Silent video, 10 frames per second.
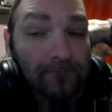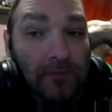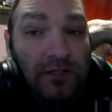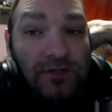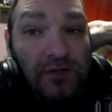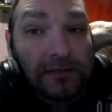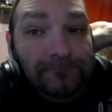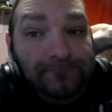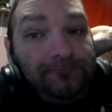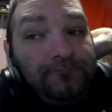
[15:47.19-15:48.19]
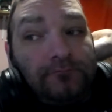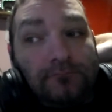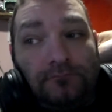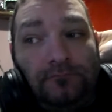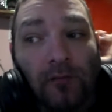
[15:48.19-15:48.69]
my stream
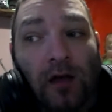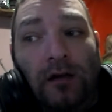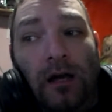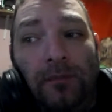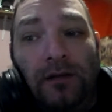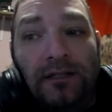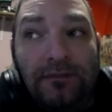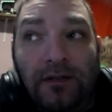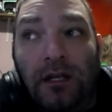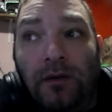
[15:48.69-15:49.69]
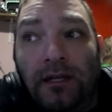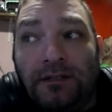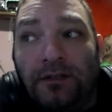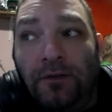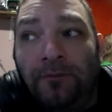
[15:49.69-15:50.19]
i'm going to upload this video here soon